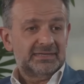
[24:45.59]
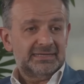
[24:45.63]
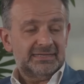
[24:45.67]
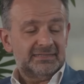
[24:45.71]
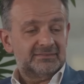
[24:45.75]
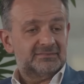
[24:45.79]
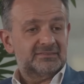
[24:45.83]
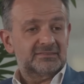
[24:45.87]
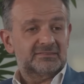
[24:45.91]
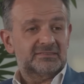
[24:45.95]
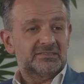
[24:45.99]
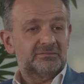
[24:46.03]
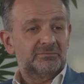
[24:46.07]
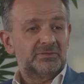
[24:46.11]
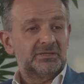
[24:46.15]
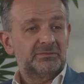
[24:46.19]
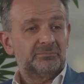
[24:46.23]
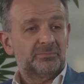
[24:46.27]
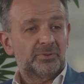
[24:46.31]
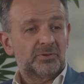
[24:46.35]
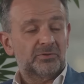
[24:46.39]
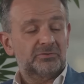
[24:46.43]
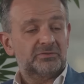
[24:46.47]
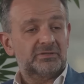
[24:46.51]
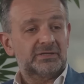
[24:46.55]
It's extremely
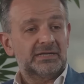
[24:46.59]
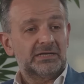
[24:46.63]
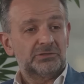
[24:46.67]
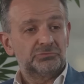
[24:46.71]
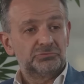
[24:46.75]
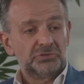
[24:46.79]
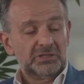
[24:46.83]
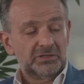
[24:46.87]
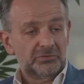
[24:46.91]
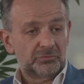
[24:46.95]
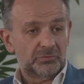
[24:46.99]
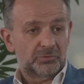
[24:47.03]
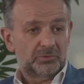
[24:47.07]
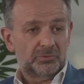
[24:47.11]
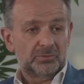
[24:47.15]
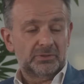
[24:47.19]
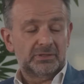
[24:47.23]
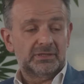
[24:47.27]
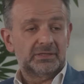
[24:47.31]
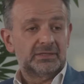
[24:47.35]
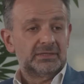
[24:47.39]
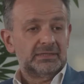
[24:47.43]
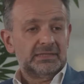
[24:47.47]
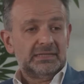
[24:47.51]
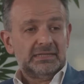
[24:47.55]
important. Now, their
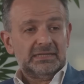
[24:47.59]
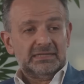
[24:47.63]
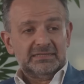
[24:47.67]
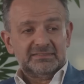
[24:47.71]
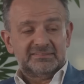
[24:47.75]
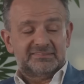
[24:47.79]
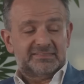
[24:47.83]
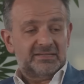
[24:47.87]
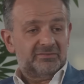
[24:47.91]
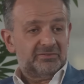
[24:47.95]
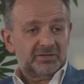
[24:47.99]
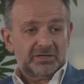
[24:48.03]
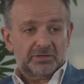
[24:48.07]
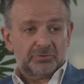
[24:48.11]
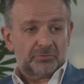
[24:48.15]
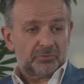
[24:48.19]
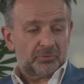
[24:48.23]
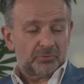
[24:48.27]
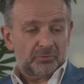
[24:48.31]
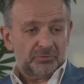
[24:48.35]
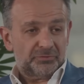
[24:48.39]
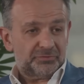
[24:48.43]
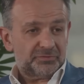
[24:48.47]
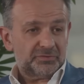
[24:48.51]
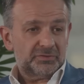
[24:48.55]
role, several
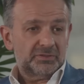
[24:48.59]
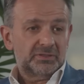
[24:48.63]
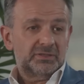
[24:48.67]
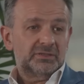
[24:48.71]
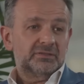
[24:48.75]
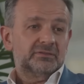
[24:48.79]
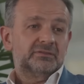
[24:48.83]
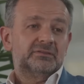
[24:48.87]
roles.